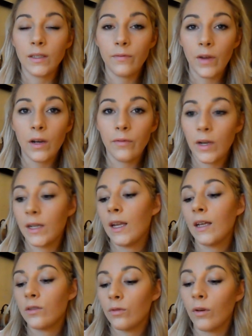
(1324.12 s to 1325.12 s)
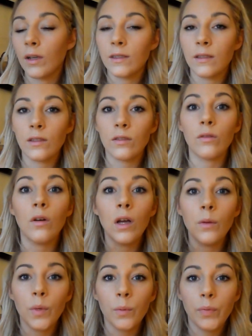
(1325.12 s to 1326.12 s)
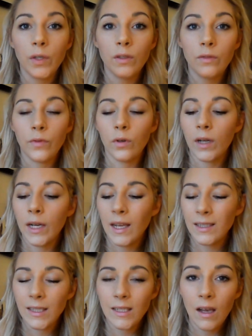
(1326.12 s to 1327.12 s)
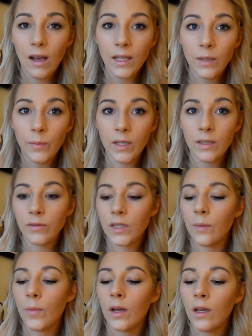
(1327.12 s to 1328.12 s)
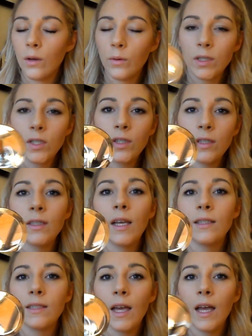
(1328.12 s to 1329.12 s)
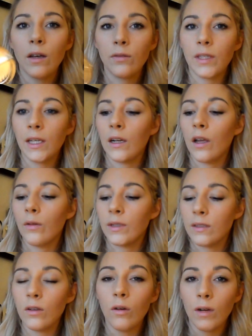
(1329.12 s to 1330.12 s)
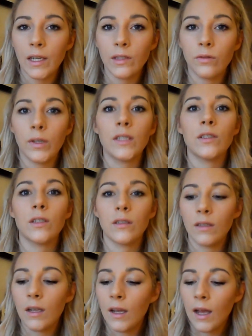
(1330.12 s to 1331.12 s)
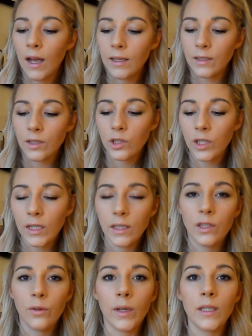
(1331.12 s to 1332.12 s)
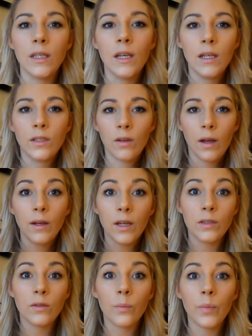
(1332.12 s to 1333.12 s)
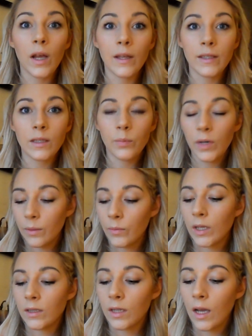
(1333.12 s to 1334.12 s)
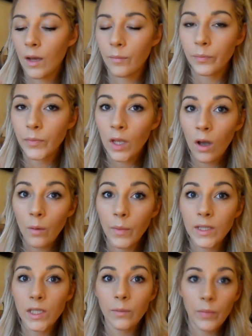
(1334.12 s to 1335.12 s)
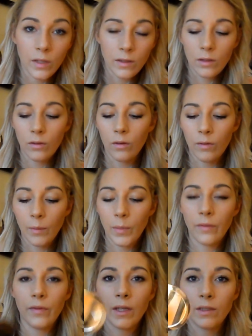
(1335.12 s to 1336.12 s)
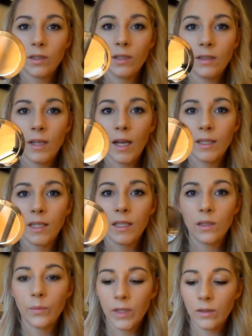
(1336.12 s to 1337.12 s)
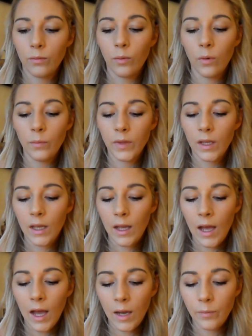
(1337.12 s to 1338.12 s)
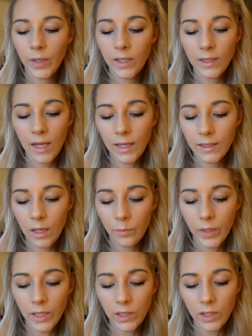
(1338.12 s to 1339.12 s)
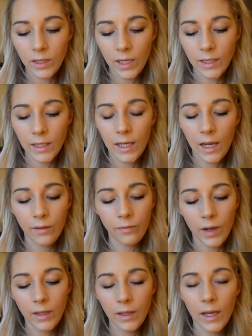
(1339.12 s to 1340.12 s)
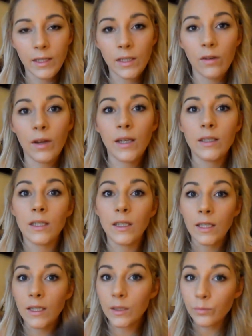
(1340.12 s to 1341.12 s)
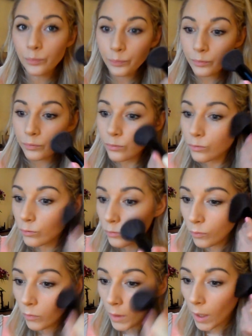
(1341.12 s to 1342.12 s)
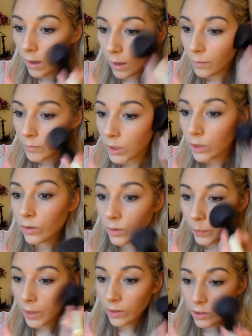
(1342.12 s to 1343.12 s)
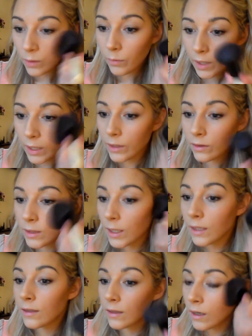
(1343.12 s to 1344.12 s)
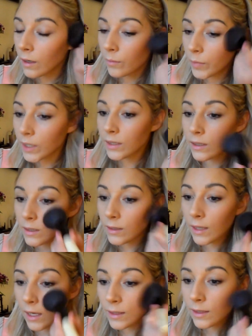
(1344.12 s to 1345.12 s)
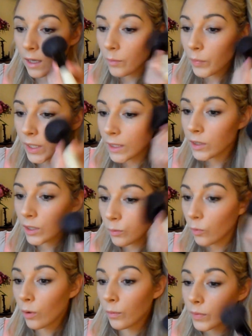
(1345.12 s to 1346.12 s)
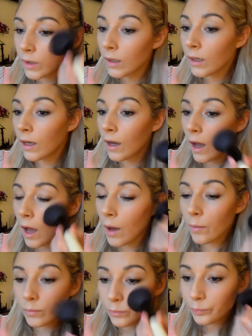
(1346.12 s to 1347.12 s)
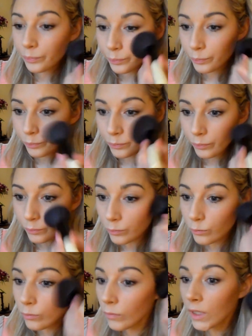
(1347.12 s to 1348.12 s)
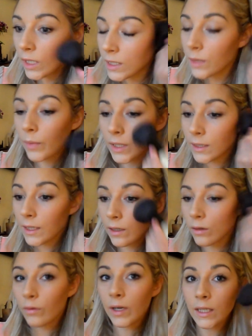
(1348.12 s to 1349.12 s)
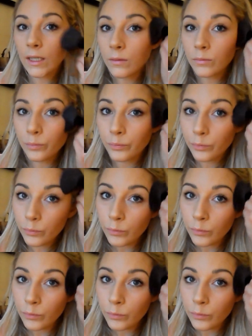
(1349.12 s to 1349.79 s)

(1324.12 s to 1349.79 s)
one. It's very natural and subtle but beautiful, and it has a tiny amount of shimmer which just adds that healthy glow. It's not glittery, it just has a sheen to it. So I'm going to apply this pretty much on my cheekbones and all around my face just to add a little bit of warmth. And because it has that peachy shade in it, I find that I don't actually need to use blusher when I use this, because it just adds that peachy warmth to my skin already.